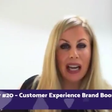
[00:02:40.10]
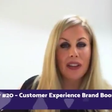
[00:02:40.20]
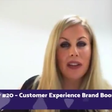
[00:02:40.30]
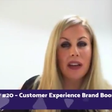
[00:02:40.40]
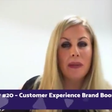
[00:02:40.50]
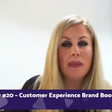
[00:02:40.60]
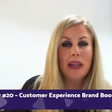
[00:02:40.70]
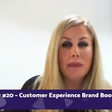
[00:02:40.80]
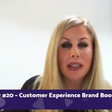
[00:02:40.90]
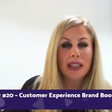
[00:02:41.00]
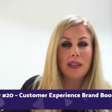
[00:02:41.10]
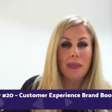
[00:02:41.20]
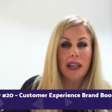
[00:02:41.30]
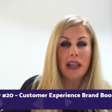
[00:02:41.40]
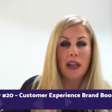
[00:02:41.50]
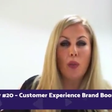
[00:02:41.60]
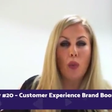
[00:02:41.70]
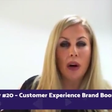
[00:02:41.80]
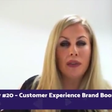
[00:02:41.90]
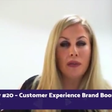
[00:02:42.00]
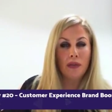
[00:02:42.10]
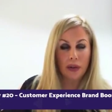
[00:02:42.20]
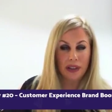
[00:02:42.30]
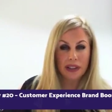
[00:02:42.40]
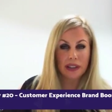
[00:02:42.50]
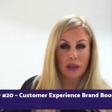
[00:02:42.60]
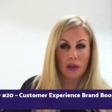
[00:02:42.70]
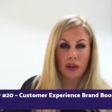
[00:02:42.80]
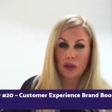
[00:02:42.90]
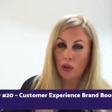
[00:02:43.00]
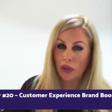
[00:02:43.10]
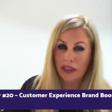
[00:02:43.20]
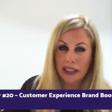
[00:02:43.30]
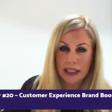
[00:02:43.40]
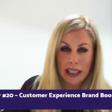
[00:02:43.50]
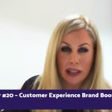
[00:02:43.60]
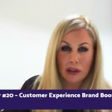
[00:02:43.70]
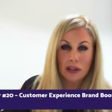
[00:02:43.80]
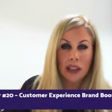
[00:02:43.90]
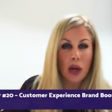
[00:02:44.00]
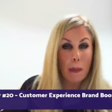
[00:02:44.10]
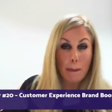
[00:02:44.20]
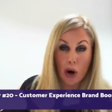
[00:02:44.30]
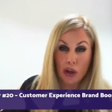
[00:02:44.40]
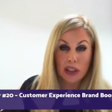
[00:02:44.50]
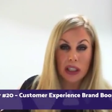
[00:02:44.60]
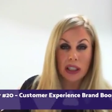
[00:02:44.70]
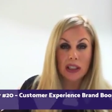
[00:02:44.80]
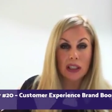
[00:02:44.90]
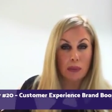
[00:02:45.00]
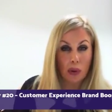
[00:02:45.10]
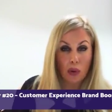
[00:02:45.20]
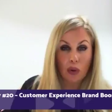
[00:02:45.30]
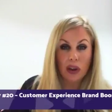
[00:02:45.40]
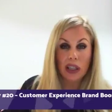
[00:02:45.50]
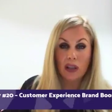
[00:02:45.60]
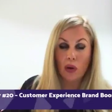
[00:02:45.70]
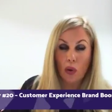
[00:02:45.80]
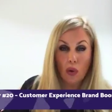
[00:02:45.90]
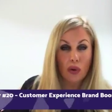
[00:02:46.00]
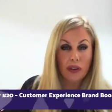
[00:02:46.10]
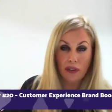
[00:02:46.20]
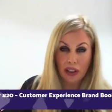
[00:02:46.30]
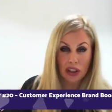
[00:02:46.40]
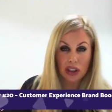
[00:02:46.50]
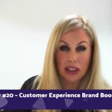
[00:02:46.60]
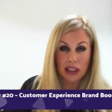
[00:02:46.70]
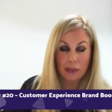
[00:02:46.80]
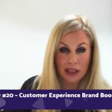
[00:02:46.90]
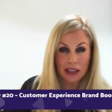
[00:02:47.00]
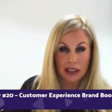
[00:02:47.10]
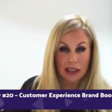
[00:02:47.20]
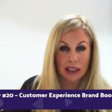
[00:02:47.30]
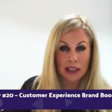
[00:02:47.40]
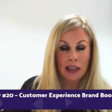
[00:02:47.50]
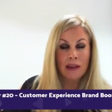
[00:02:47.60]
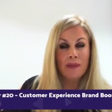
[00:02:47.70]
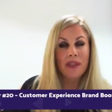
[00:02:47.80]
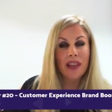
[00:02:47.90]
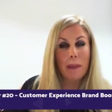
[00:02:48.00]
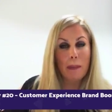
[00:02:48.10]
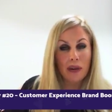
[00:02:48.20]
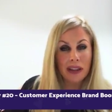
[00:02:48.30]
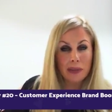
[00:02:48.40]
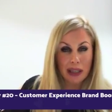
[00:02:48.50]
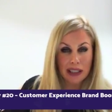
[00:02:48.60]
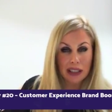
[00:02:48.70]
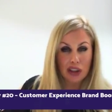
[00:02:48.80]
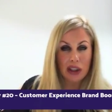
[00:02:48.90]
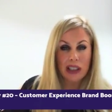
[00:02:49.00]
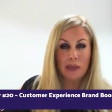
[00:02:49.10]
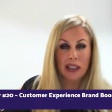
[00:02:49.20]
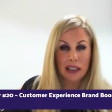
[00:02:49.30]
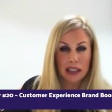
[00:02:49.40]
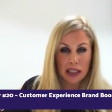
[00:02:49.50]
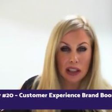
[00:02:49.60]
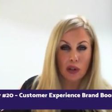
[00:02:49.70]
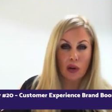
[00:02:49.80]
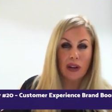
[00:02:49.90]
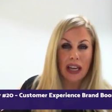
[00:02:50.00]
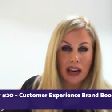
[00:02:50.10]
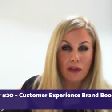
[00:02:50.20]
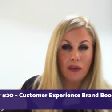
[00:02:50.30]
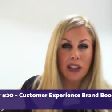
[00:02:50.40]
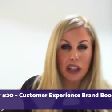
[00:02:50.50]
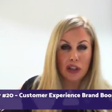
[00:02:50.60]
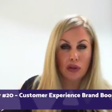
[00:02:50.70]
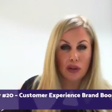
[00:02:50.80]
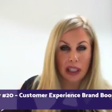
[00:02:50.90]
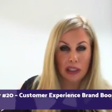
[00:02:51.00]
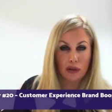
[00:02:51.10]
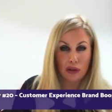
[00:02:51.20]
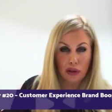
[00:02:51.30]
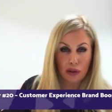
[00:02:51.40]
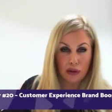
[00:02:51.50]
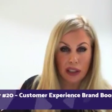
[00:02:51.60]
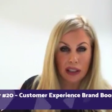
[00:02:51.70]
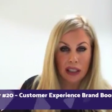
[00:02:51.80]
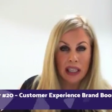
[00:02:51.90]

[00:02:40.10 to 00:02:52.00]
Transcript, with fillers: And the company must speak in one voice across all of its sales, marketing, support, and all the functions in the business. That brand message needs to be consistent on every digital channel you're using.